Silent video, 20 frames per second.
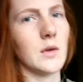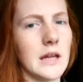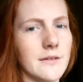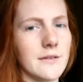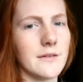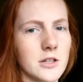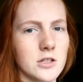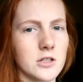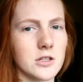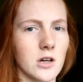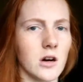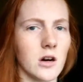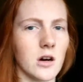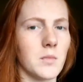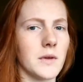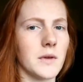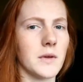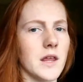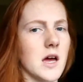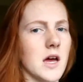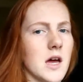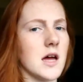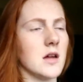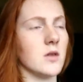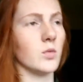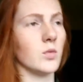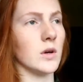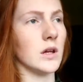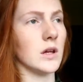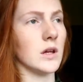Yeah, we left the shop,
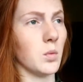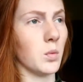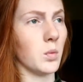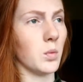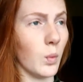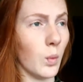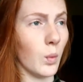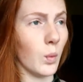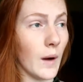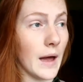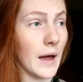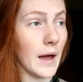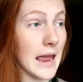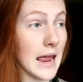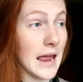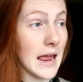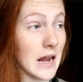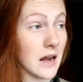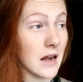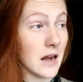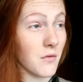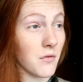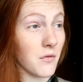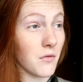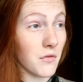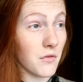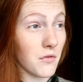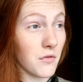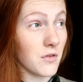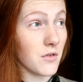then we walked
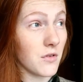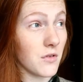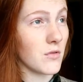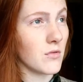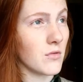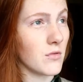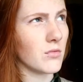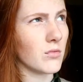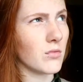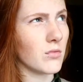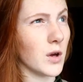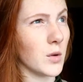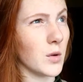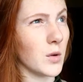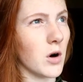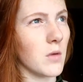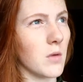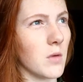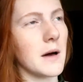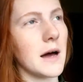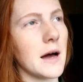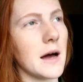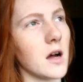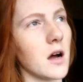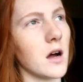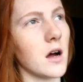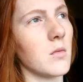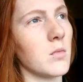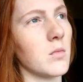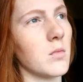
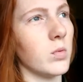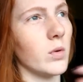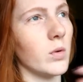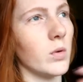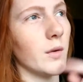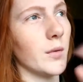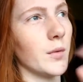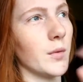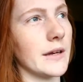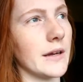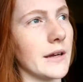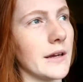back up where